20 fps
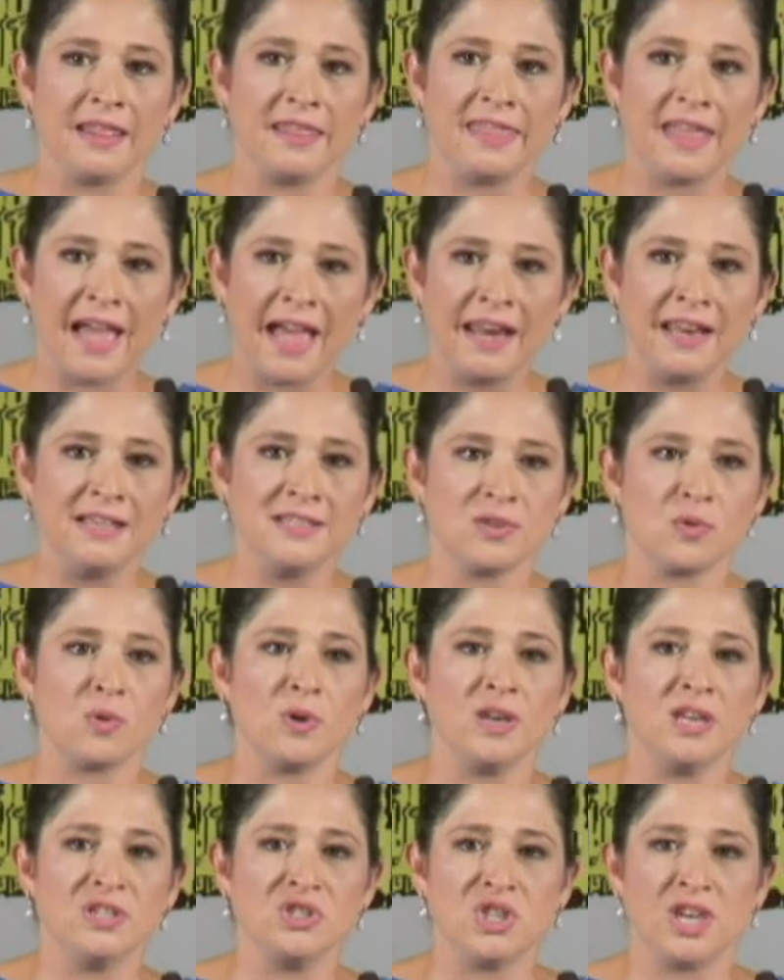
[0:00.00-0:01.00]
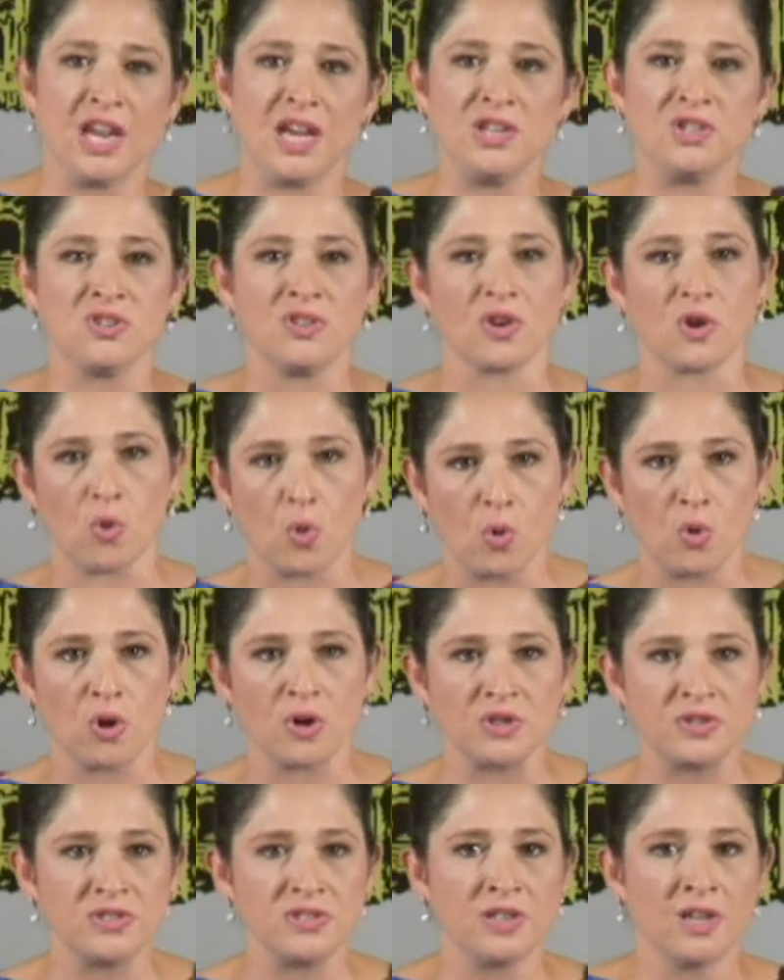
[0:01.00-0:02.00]
that is going to change the
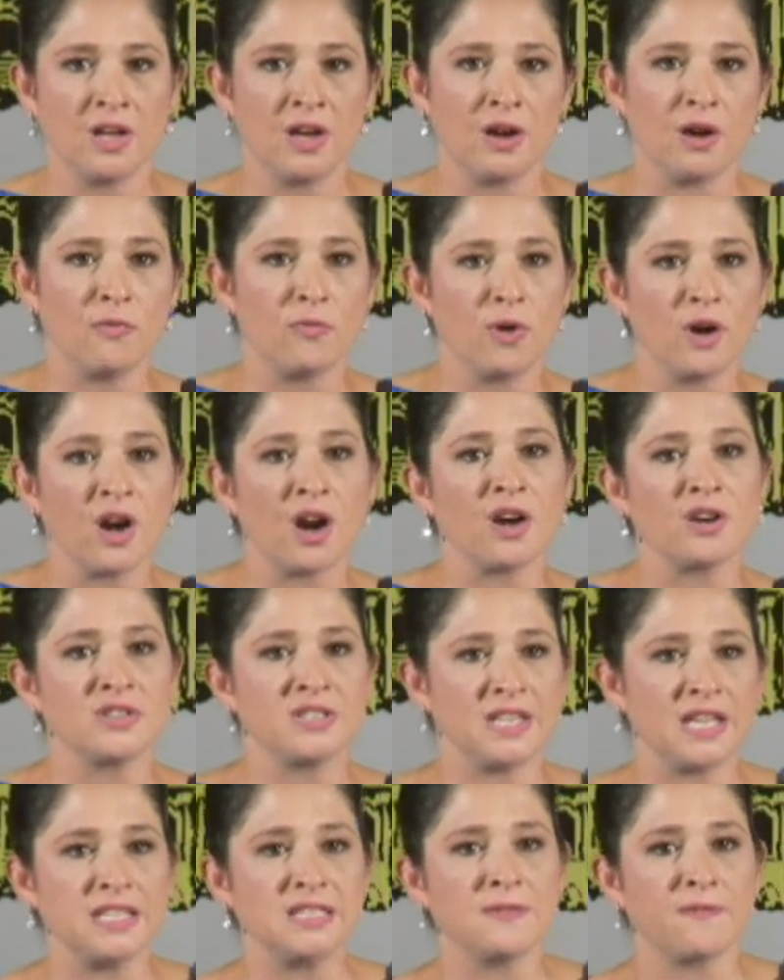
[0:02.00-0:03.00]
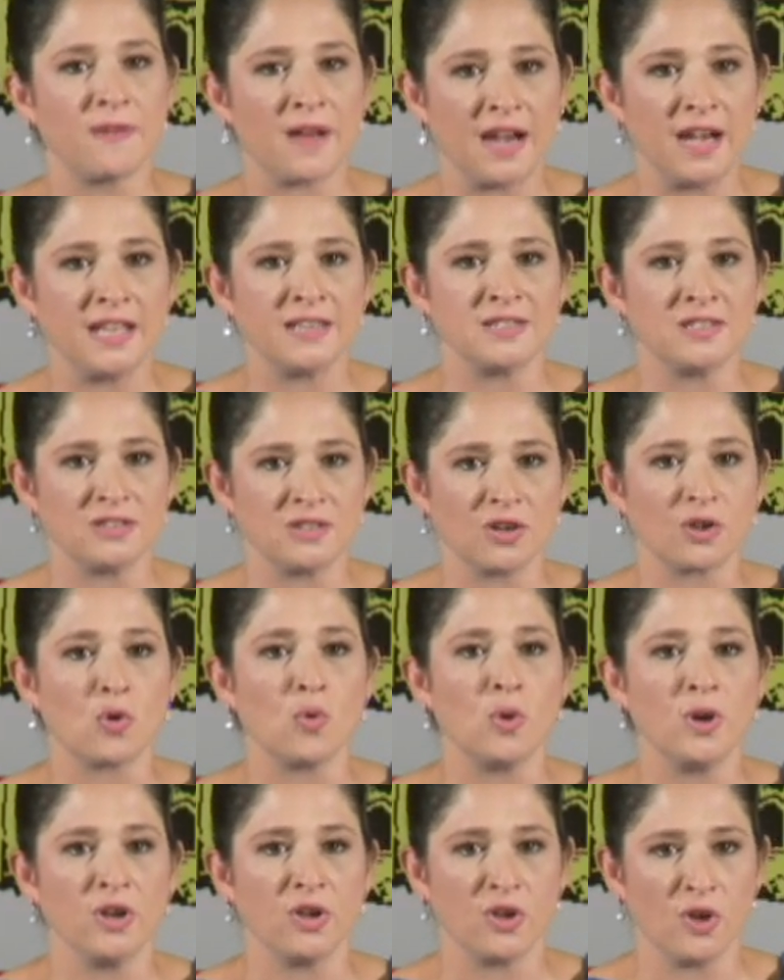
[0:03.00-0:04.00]
course of where our state's finances are
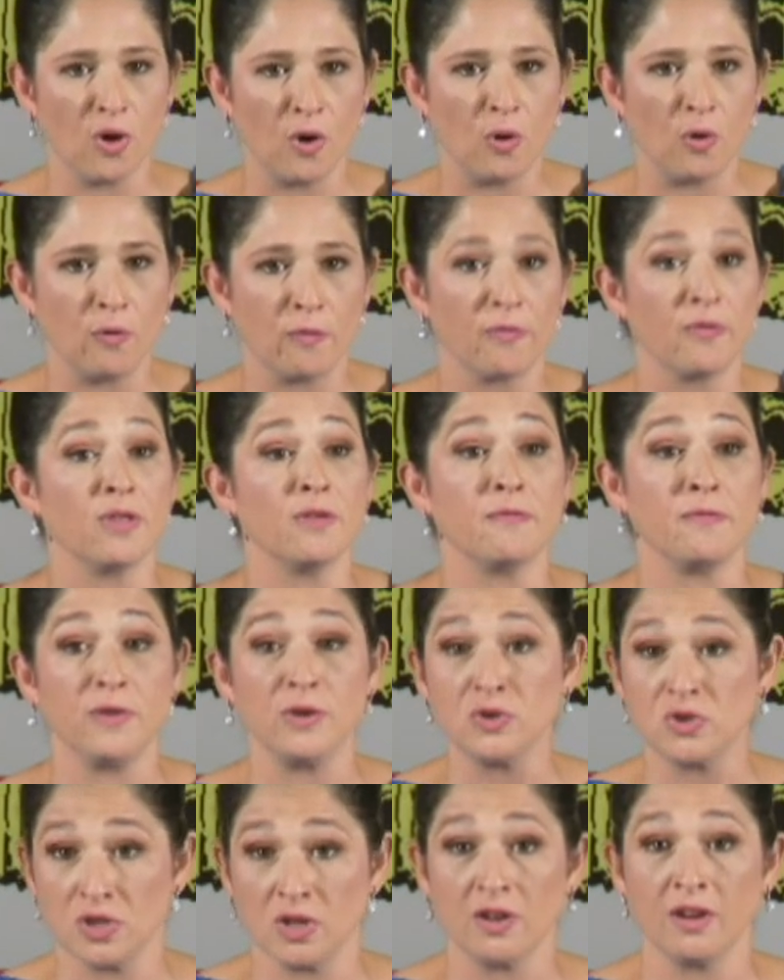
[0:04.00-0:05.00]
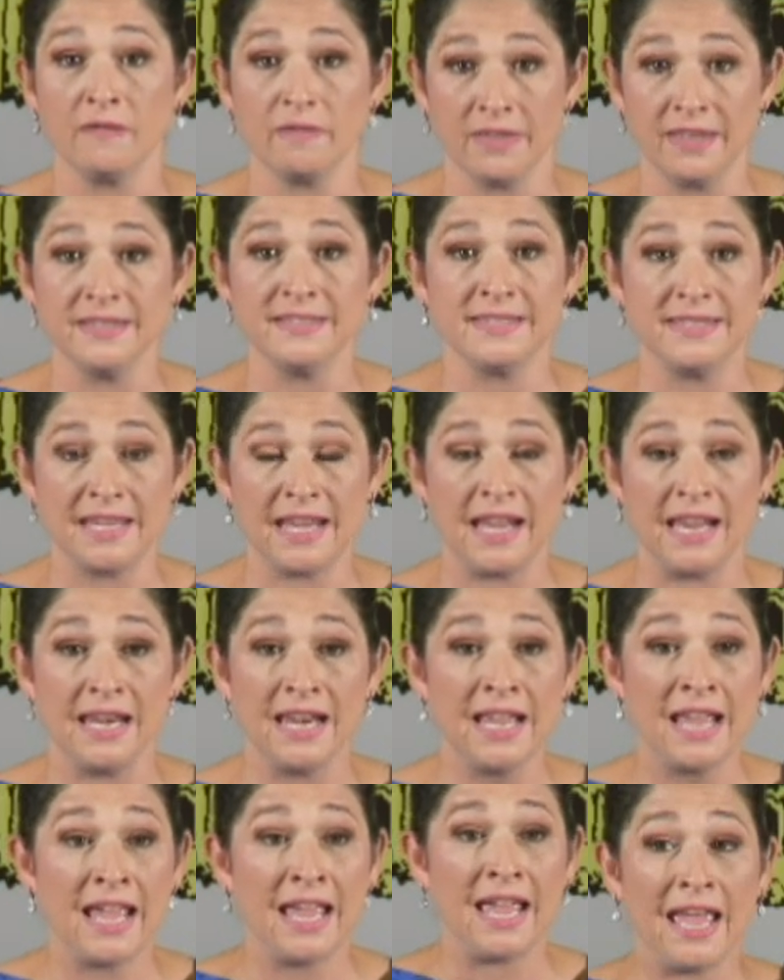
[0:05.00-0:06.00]
going to go for the future of this state.